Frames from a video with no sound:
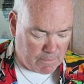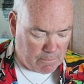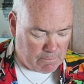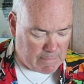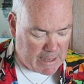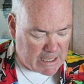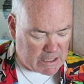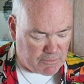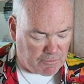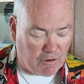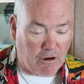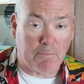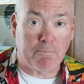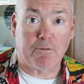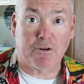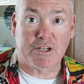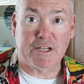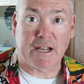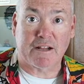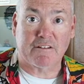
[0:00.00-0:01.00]
makes for a
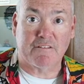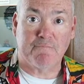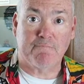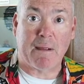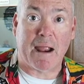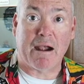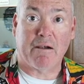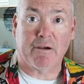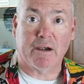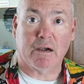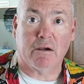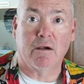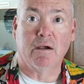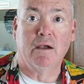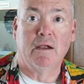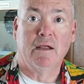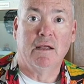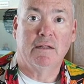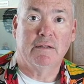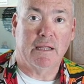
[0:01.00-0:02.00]
protective barrier
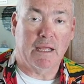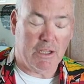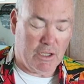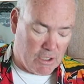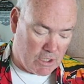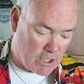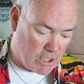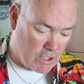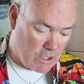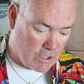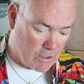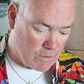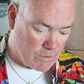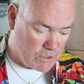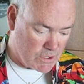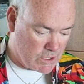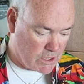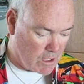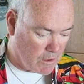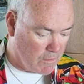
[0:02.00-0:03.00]
that you can
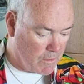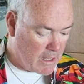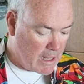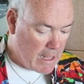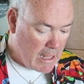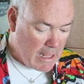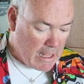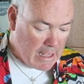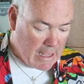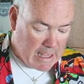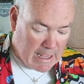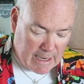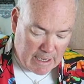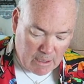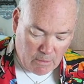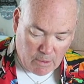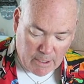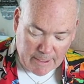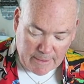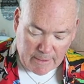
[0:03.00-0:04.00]
use. So
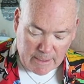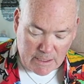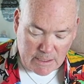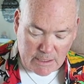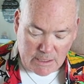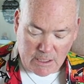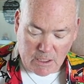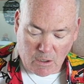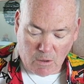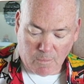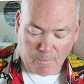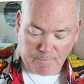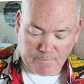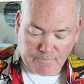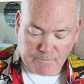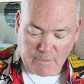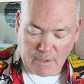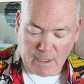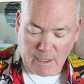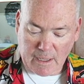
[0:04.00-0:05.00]
anyway, so
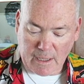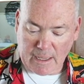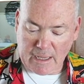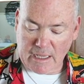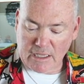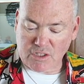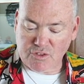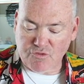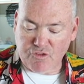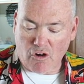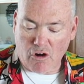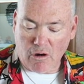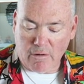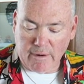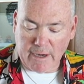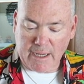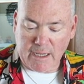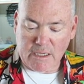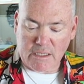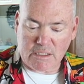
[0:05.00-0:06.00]
as
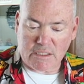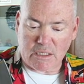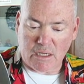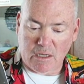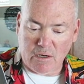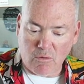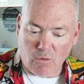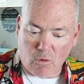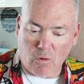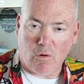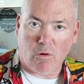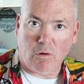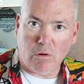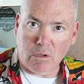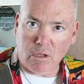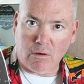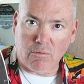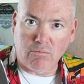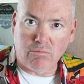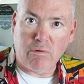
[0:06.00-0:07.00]
far as an
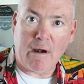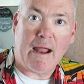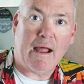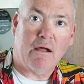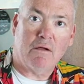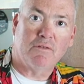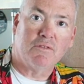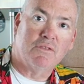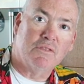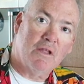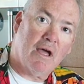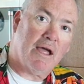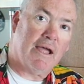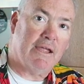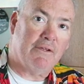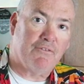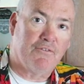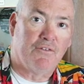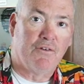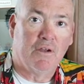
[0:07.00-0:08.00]
all around
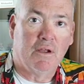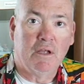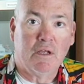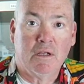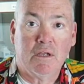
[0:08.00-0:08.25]
knife